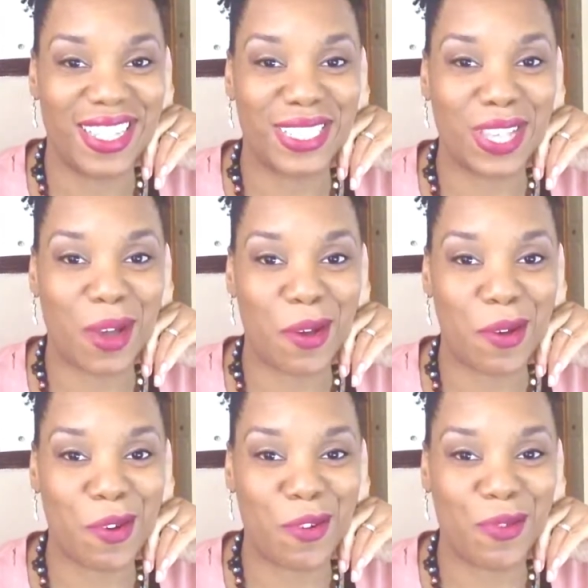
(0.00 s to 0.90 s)

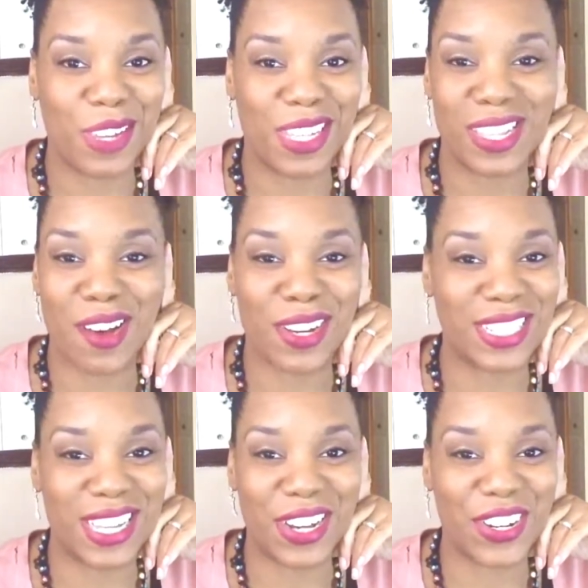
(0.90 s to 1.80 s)
So as long
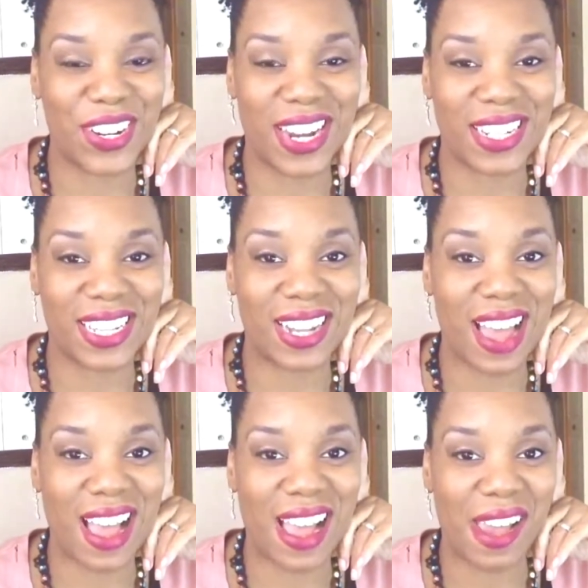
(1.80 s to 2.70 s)
as the internet is
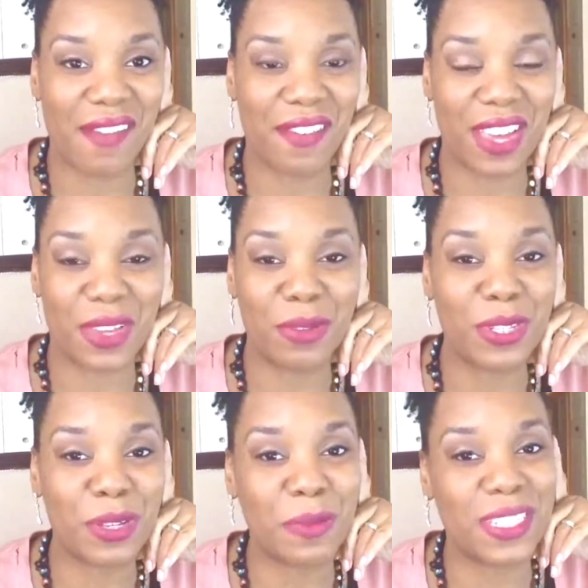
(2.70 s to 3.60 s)
alive and
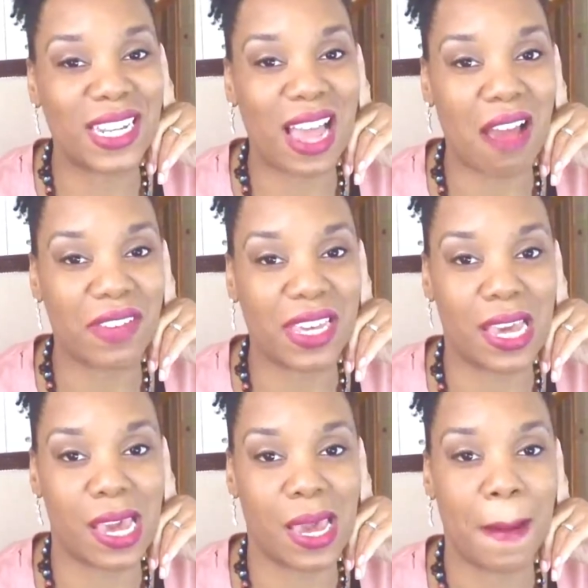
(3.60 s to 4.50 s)
YouTube is alive and
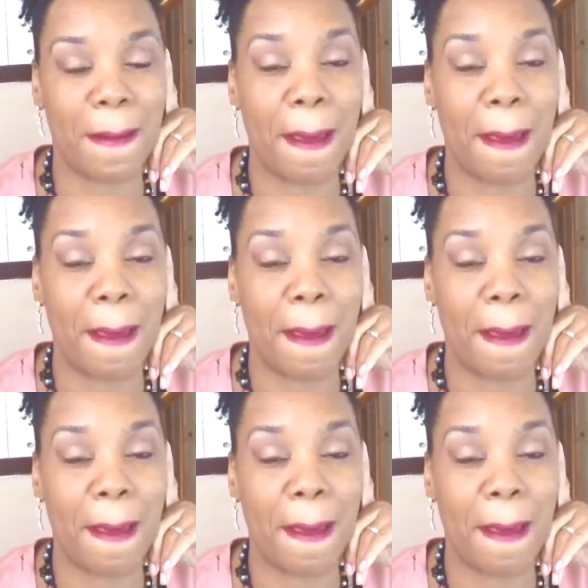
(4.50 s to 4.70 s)
kicking,